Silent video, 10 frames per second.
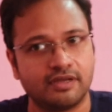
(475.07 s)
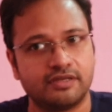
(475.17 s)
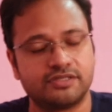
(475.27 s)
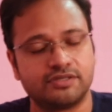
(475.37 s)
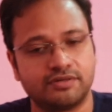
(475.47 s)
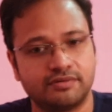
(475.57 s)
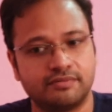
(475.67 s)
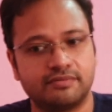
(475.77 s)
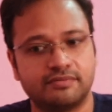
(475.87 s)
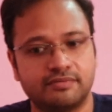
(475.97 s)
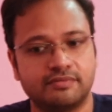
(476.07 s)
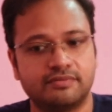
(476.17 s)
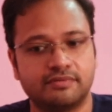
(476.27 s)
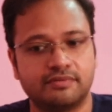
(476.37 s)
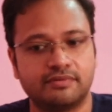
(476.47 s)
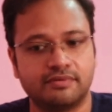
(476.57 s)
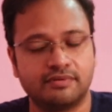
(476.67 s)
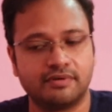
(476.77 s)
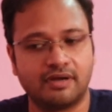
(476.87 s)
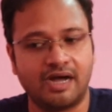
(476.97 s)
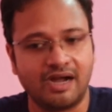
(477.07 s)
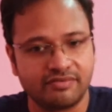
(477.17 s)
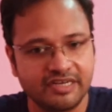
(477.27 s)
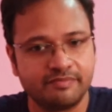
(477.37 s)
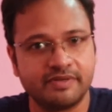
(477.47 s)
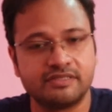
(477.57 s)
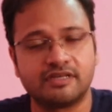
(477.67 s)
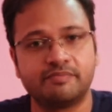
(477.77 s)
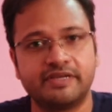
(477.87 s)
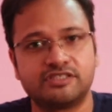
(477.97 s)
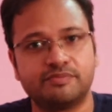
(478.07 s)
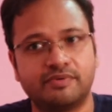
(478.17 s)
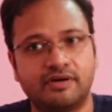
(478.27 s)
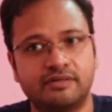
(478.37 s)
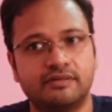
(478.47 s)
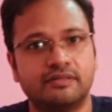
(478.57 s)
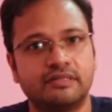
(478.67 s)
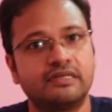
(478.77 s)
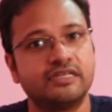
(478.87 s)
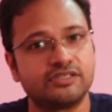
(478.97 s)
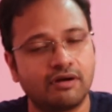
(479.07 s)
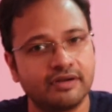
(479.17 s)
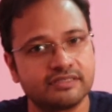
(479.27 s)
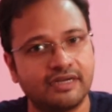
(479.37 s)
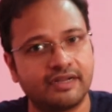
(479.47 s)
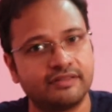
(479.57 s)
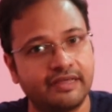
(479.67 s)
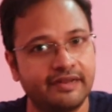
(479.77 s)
So, our treatments are based upon the disorders that are there